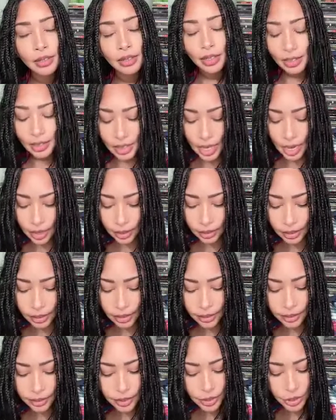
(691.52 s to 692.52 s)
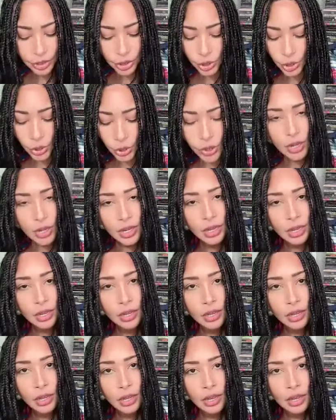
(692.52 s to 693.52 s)
In telling this
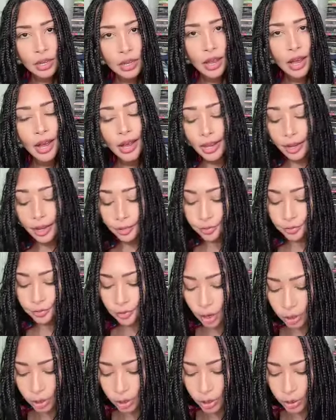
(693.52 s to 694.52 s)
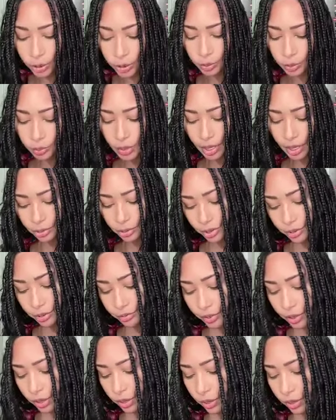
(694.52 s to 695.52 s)
story, I have followed my
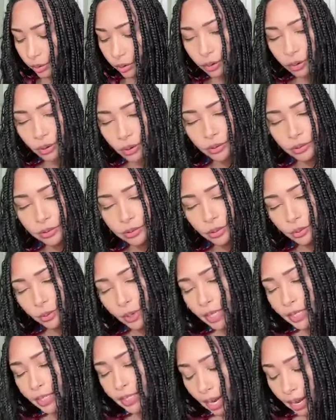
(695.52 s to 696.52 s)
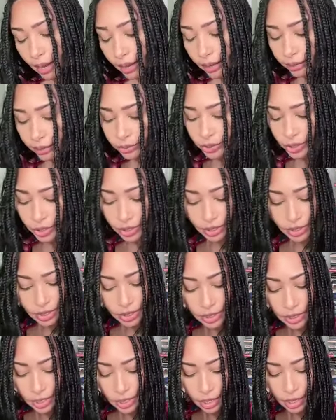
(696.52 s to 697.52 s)
river all the way down to the
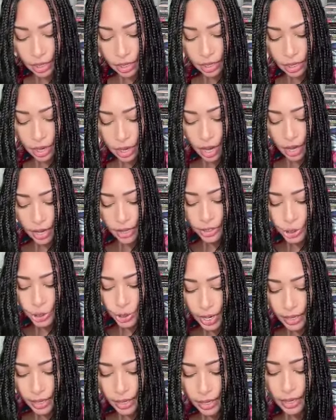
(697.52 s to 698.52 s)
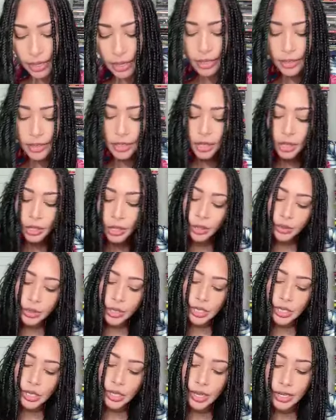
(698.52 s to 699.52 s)
sea, treading as
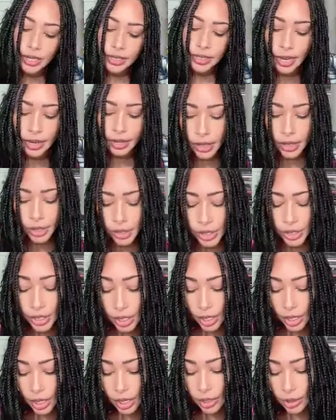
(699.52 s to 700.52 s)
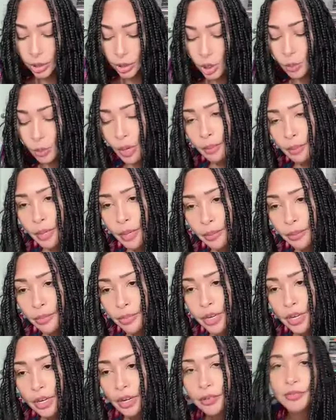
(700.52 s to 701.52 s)
closely as I could to my
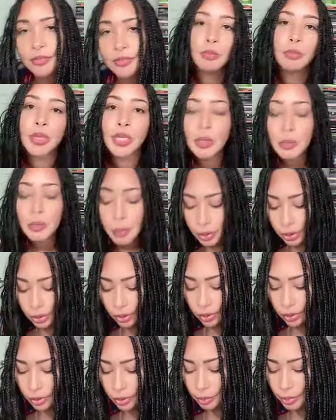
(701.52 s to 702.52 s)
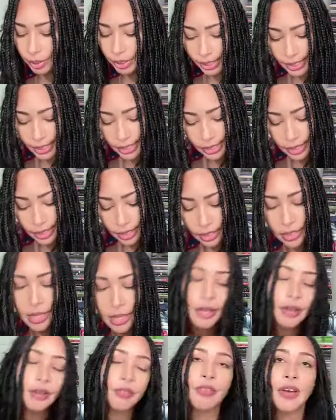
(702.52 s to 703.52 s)
memory of the people, places,
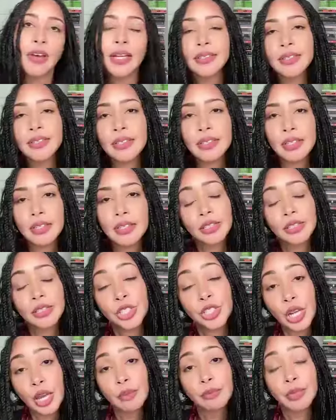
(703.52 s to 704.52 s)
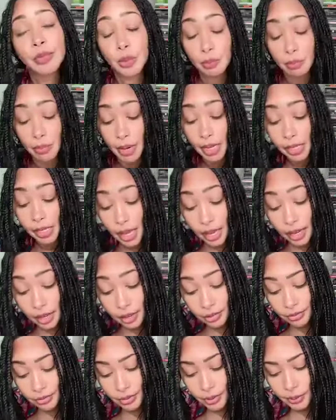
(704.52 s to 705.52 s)
and events that shaped my
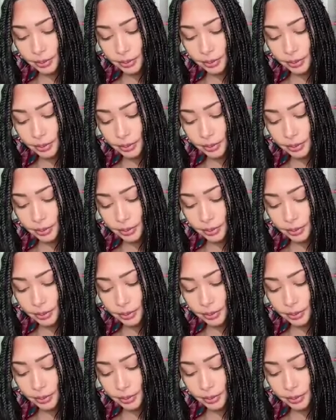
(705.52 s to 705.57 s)
life.